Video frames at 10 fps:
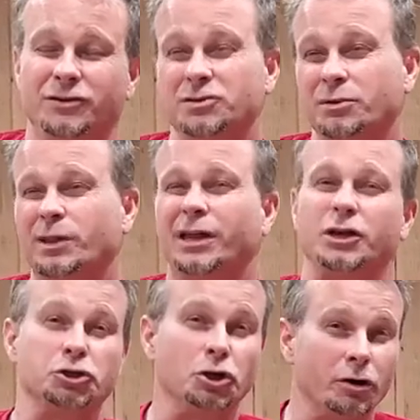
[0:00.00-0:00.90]
to something like a
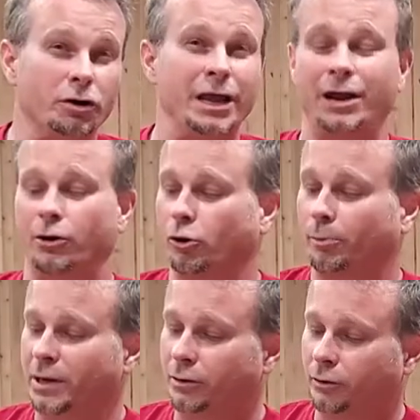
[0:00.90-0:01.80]
Chardonnay or a
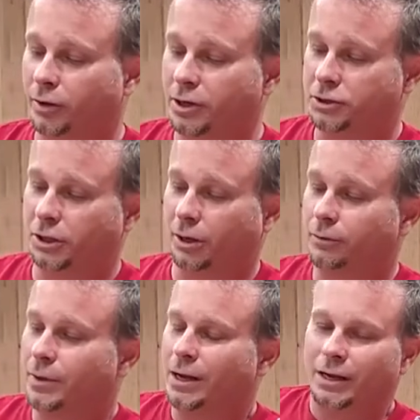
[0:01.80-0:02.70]
Pinot Grigio.
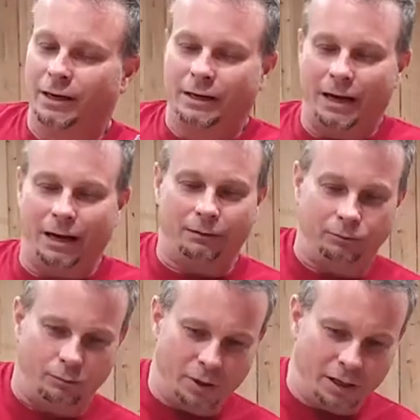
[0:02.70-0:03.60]

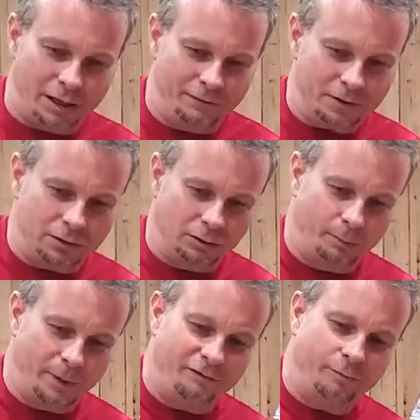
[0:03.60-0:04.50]
Now, we're going to give this a little
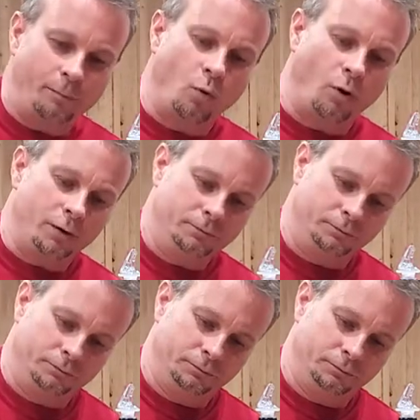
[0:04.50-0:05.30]
bit of a pour.